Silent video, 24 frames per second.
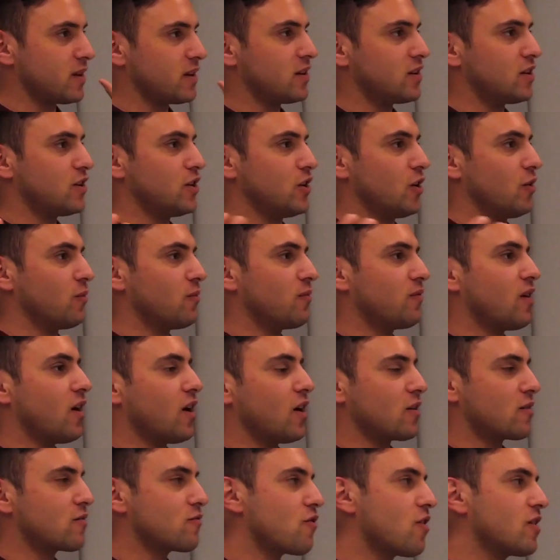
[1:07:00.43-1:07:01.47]
been,
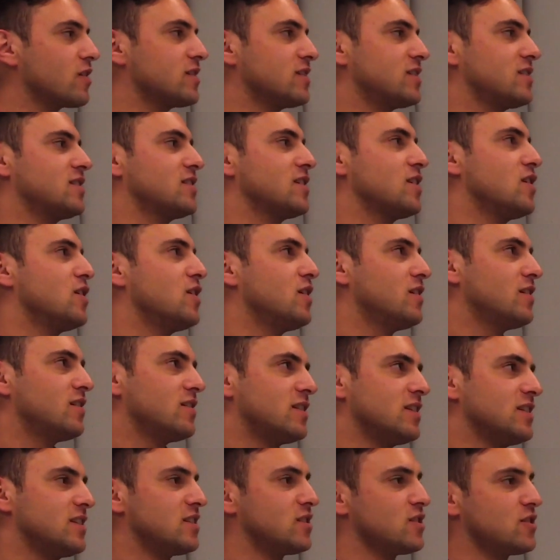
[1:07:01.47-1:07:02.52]
across
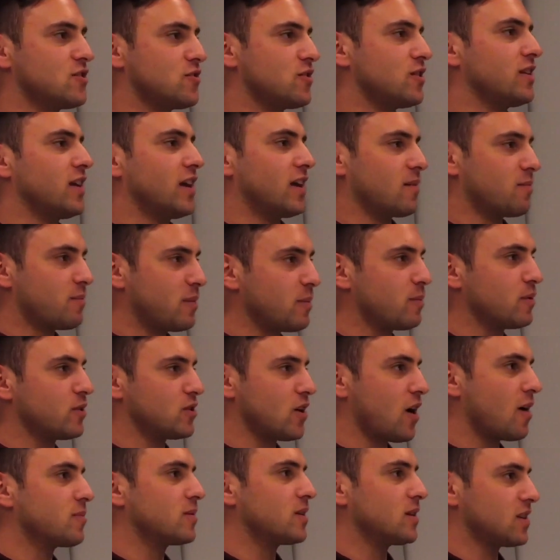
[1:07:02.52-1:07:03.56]
this industry, like people
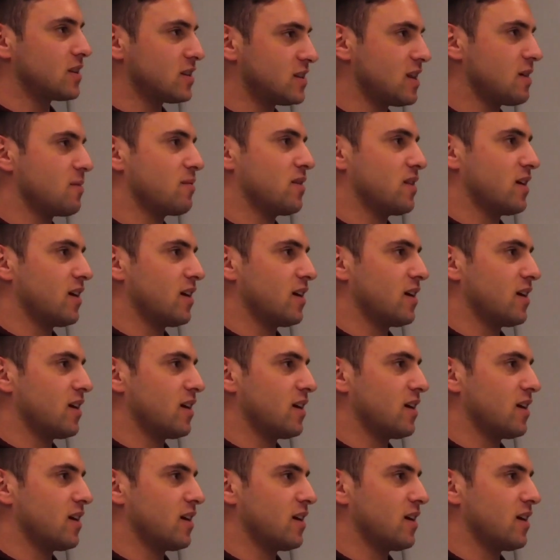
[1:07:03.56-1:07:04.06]
adopting the same